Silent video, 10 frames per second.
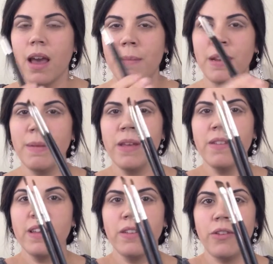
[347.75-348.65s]
I'm going to be
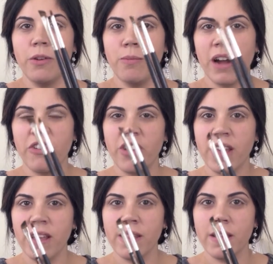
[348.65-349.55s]
using two
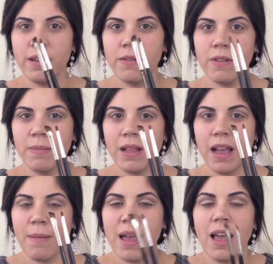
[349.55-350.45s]
brushes for
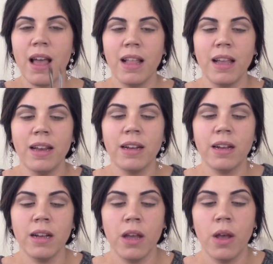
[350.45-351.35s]
applying my eyeliner.